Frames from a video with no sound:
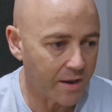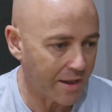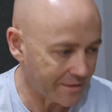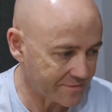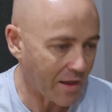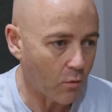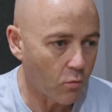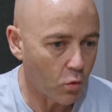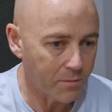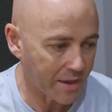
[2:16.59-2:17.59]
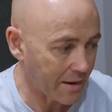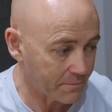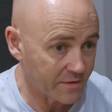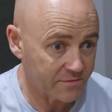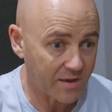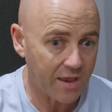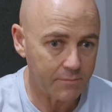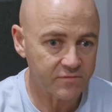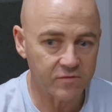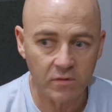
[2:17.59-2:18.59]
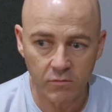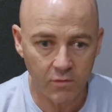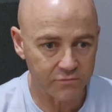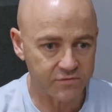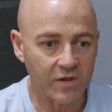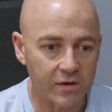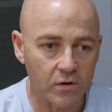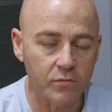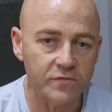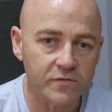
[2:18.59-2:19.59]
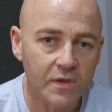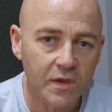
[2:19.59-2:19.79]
as they were warming up these amps, so all of a sudden I was